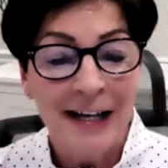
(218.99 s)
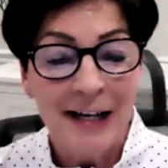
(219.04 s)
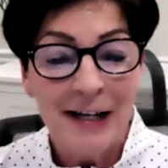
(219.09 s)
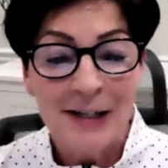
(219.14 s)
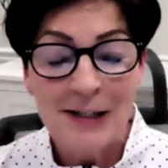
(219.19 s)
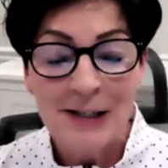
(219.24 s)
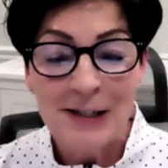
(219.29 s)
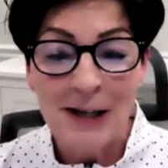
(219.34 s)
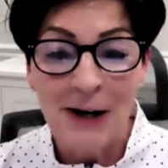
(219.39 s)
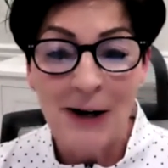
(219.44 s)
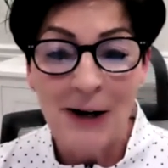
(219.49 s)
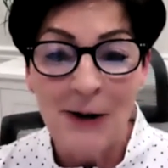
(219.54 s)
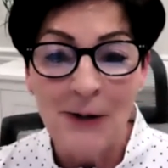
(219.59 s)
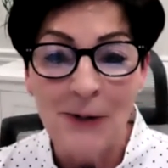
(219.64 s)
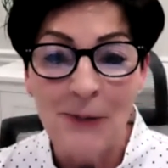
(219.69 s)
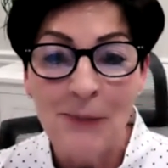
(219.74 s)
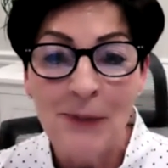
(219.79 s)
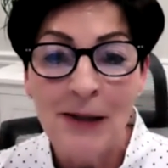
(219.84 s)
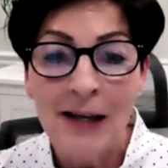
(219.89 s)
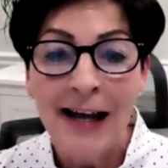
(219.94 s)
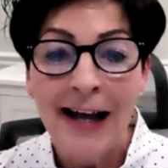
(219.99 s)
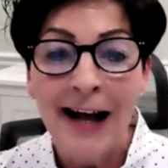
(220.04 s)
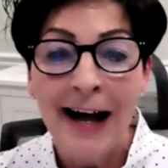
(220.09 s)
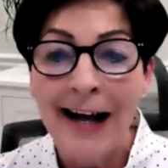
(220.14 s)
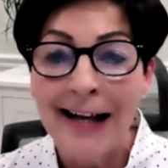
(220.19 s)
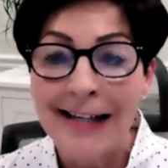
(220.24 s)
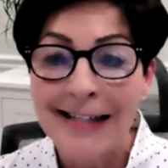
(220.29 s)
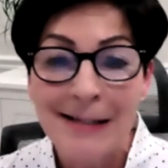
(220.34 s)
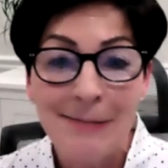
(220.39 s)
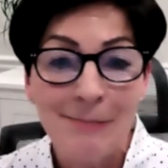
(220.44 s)
So
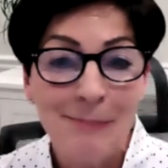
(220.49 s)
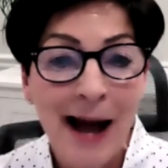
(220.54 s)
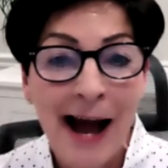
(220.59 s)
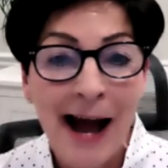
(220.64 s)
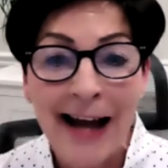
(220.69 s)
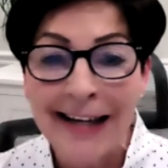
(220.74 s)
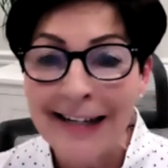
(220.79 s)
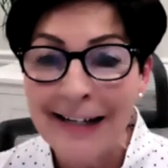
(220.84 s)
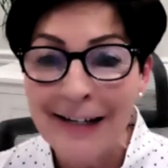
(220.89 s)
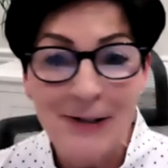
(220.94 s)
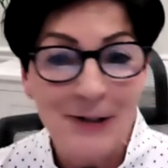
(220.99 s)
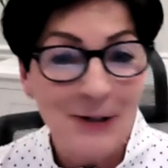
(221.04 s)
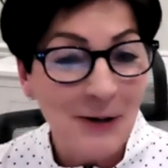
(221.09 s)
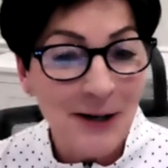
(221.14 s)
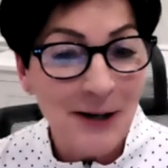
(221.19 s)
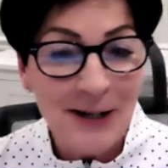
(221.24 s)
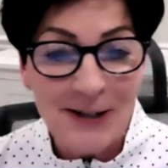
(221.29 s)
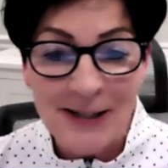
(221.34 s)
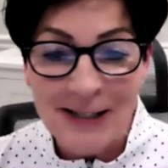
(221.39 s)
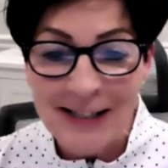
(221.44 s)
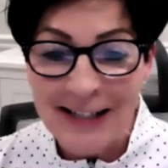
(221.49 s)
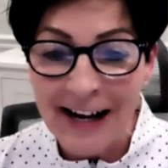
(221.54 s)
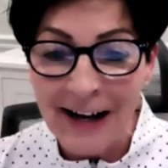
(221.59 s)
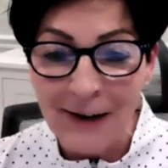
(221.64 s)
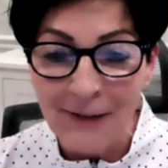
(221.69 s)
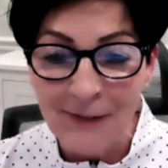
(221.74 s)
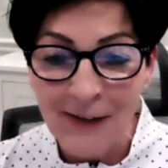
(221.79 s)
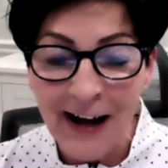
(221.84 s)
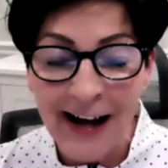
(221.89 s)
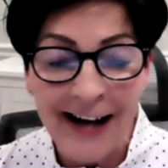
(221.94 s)
sit back and enjoy
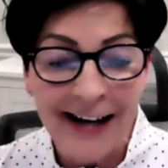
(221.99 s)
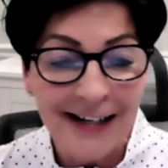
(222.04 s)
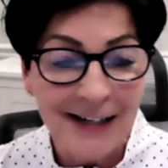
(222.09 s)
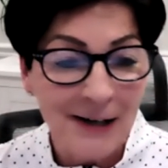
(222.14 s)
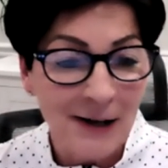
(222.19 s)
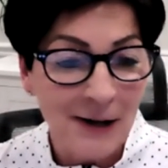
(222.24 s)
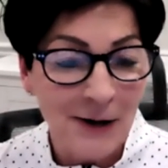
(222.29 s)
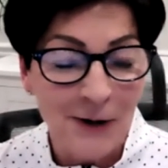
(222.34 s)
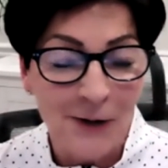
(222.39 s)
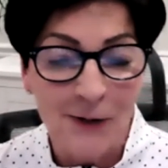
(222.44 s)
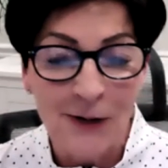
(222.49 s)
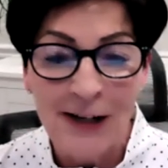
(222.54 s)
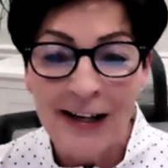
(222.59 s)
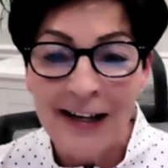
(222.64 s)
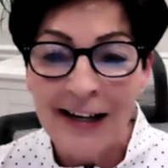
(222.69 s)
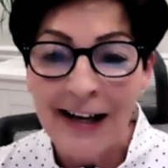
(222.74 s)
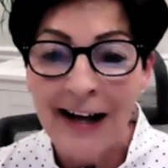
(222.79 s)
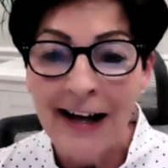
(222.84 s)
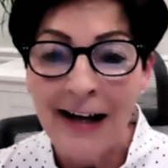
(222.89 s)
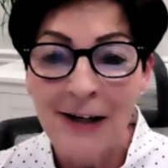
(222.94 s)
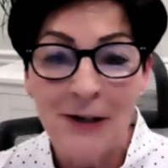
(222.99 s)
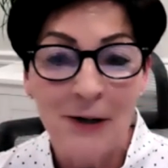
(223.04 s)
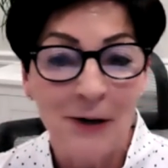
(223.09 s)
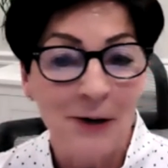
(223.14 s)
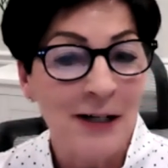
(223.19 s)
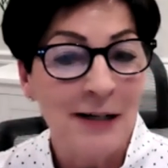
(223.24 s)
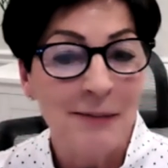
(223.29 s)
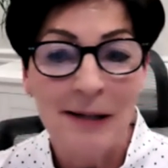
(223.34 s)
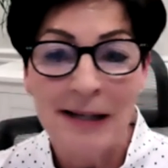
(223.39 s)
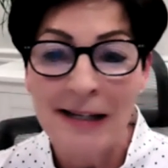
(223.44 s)
yourself. I know you're
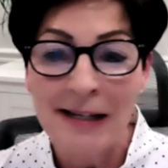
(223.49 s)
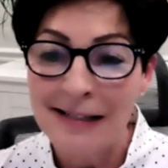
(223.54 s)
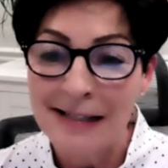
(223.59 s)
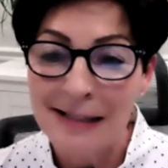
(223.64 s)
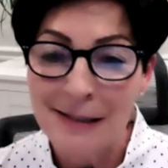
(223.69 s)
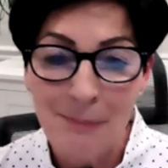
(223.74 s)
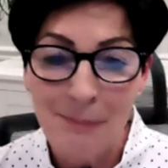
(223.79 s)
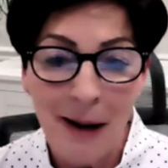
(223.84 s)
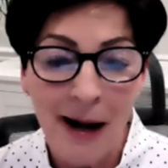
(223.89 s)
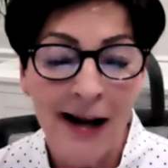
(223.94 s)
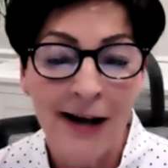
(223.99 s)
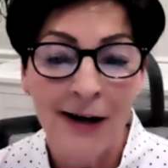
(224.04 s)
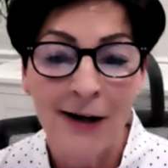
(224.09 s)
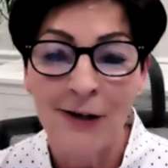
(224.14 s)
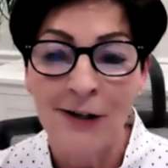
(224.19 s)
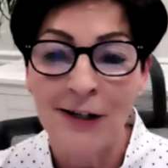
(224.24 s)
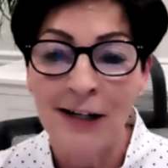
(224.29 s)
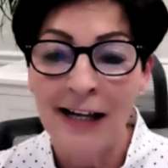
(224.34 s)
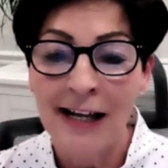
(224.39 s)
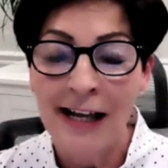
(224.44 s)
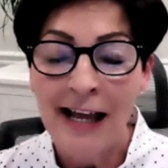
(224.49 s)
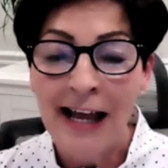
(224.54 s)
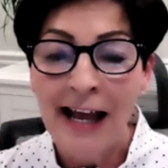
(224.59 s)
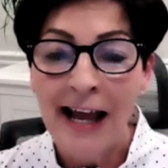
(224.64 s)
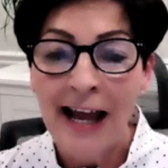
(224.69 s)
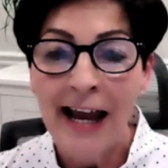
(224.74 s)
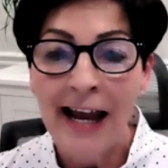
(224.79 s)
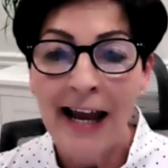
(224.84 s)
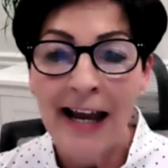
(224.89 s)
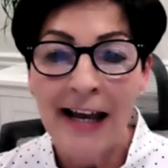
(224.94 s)
going to be inspired,
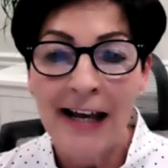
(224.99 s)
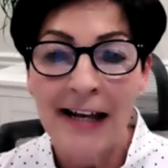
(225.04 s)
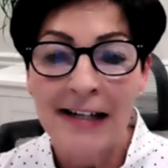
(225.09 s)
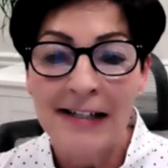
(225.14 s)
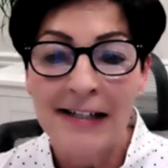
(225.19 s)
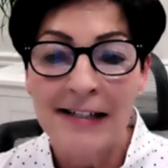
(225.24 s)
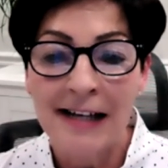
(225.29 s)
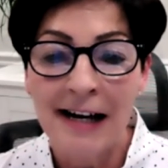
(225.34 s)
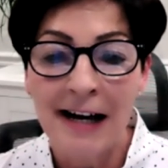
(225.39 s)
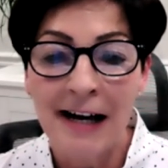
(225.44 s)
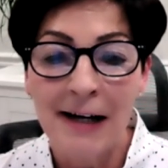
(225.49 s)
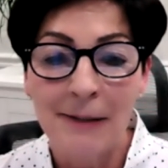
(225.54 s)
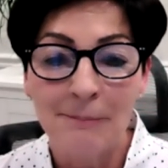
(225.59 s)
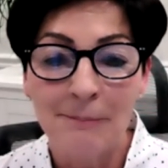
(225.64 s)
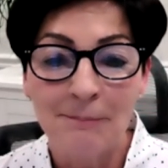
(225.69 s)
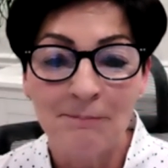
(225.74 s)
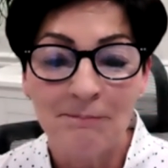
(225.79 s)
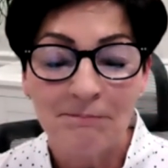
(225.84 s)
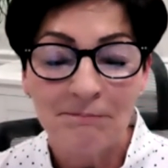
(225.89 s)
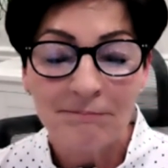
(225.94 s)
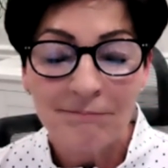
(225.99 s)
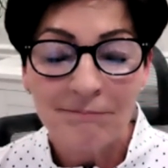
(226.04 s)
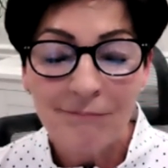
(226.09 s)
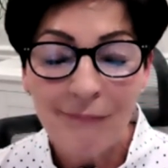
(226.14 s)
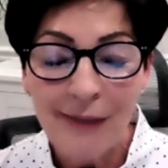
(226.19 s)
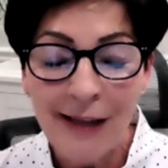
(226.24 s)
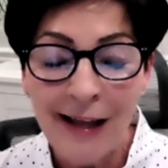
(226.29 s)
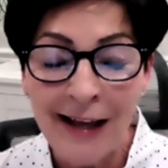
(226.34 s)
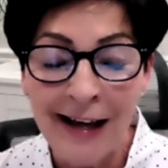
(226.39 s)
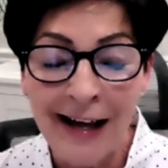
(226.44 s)
and
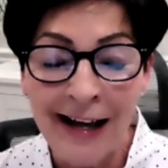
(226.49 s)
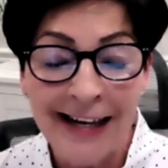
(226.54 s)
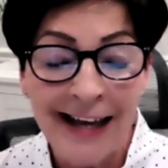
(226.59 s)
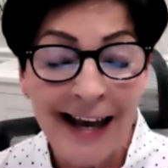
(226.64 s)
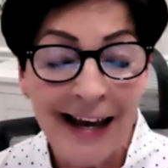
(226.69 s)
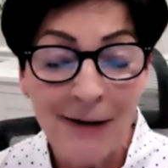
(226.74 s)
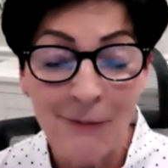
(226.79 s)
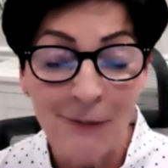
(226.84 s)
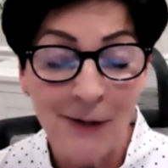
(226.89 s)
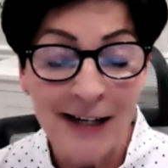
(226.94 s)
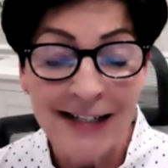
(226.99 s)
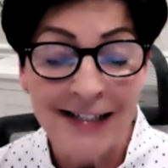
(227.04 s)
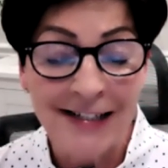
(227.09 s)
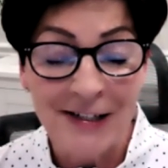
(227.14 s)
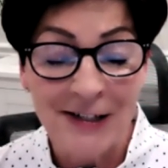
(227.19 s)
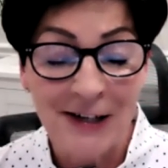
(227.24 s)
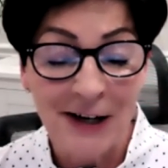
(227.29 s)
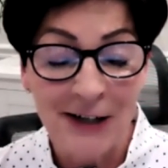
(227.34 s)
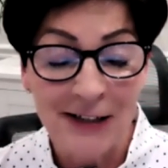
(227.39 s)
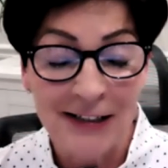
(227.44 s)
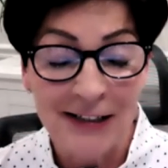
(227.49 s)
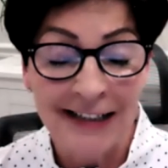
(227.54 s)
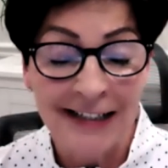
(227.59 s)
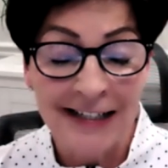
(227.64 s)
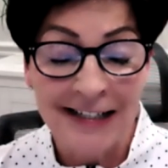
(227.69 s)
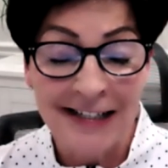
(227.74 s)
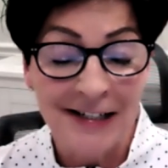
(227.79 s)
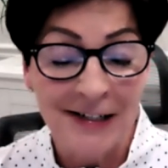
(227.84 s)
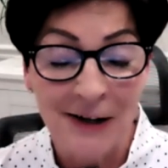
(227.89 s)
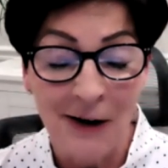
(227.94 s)
I can't wait to
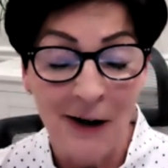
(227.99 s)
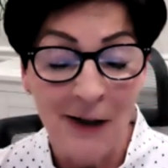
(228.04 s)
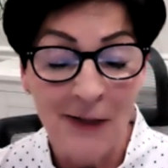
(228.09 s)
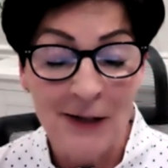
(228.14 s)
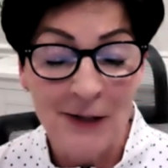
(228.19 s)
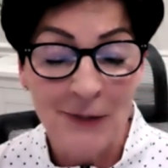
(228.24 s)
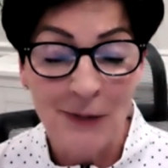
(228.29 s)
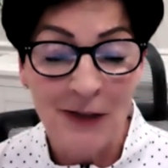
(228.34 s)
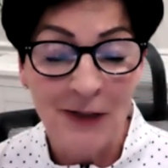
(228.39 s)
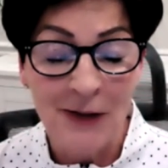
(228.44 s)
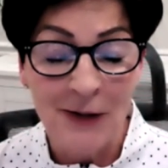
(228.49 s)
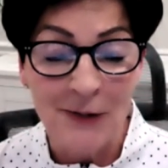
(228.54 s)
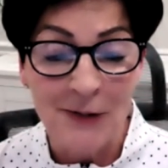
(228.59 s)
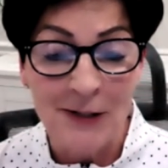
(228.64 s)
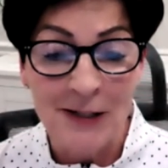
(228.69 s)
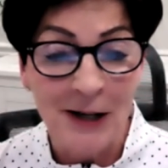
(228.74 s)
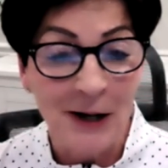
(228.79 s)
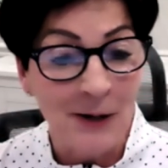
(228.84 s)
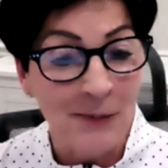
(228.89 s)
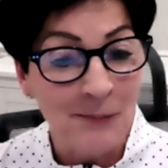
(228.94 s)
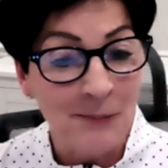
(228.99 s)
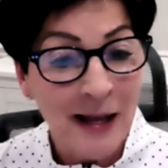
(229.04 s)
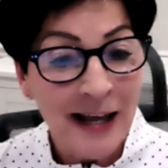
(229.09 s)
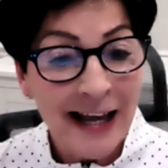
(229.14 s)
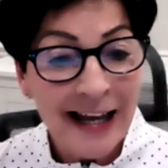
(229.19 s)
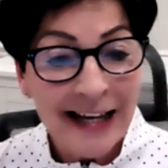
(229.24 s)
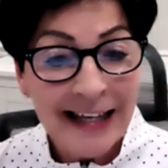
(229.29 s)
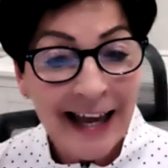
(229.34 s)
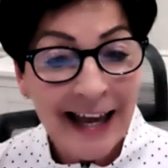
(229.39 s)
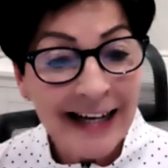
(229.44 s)
listen to all this with you. So
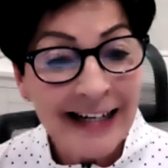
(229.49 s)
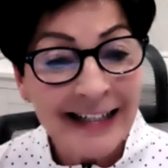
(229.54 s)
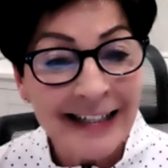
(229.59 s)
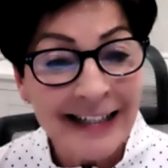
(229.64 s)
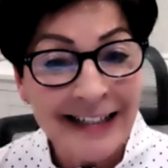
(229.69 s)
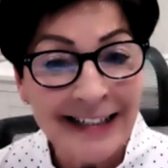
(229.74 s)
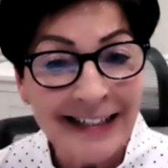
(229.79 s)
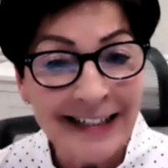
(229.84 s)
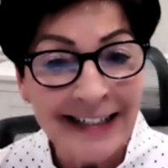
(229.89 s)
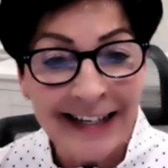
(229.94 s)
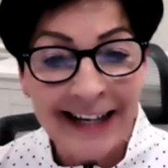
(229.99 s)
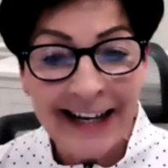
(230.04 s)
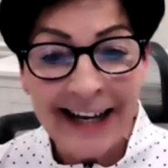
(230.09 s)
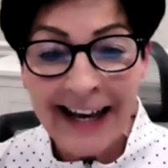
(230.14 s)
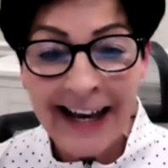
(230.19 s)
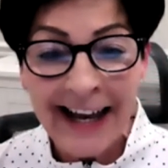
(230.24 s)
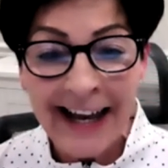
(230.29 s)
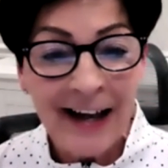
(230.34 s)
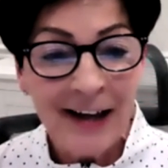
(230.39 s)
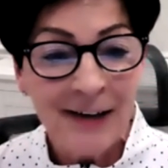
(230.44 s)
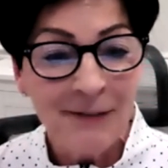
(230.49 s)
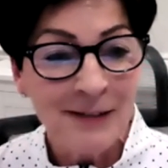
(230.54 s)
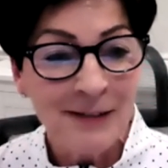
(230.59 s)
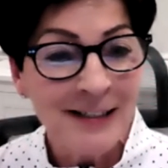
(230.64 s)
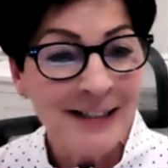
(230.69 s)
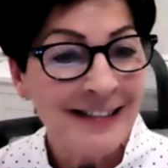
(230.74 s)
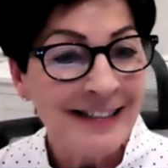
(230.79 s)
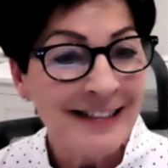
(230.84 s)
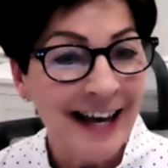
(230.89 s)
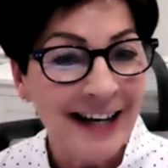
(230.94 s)
Caitlin,
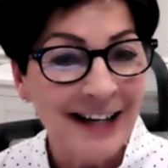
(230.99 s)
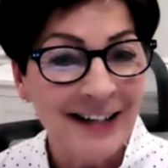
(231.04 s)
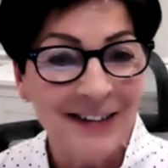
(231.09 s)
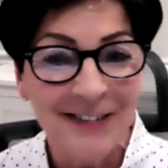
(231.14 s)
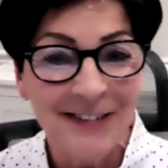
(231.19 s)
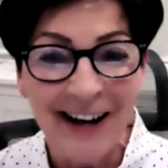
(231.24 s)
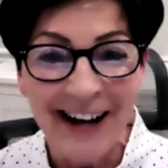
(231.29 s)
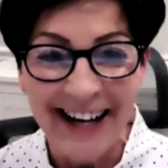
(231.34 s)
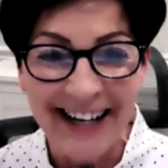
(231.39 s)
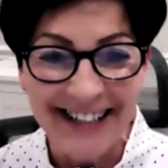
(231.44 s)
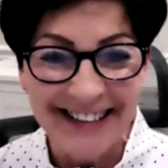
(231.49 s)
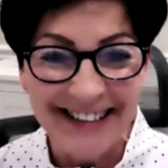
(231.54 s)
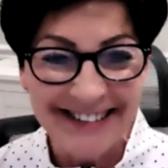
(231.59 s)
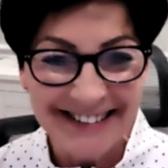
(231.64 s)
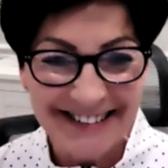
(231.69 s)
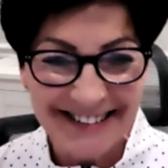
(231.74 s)
take it away.